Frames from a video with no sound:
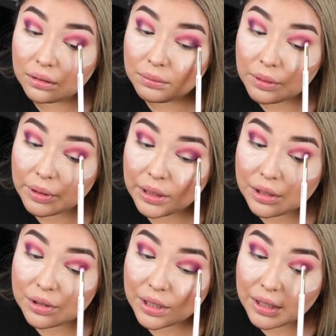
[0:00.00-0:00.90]
Well, we're gonna
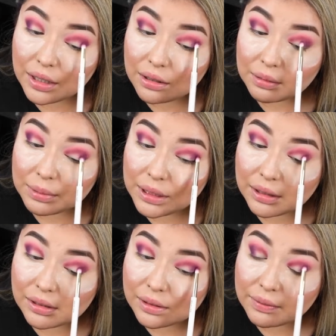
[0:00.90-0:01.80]
try it out
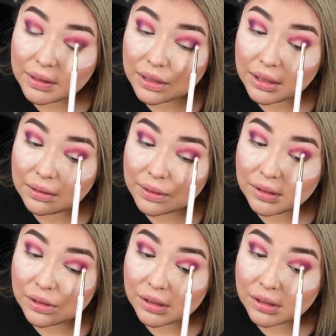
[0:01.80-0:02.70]
because I'm feeling
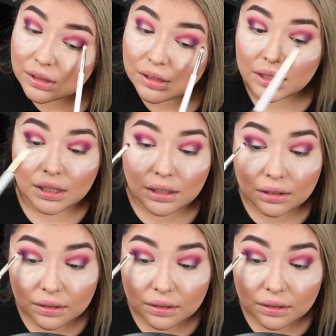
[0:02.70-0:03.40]
adventurous today.